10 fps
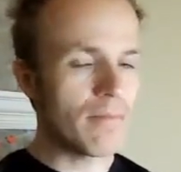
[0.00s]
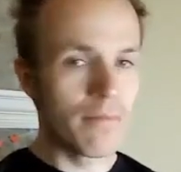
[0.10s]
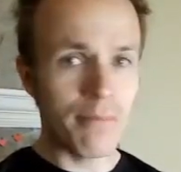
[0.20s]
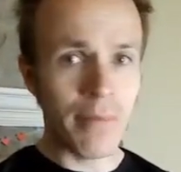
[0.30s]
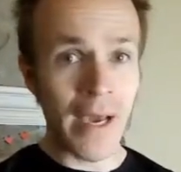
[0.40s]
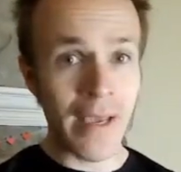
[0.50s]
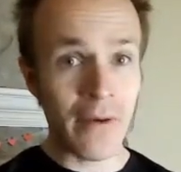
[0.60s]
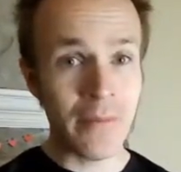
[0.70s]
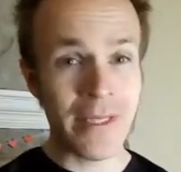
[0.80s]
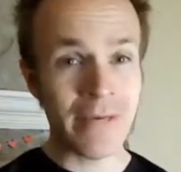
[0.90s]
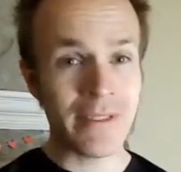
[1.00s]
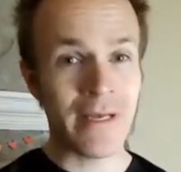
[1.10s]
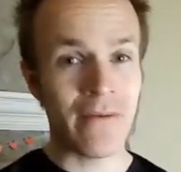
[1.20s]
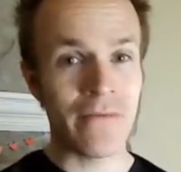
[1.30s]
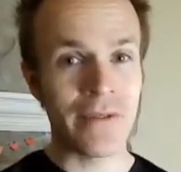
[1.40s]
But I hope that was
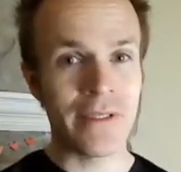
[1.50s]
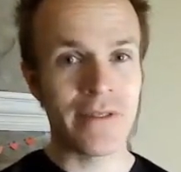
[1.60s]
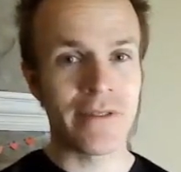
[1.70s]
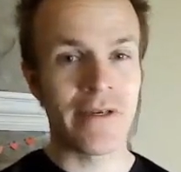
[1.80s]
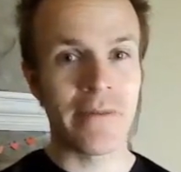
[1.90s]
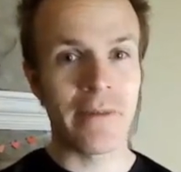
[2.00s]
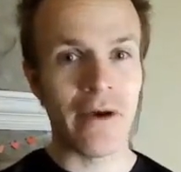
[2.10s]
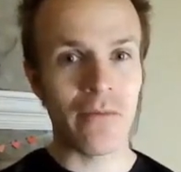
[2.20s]
helpful to learn about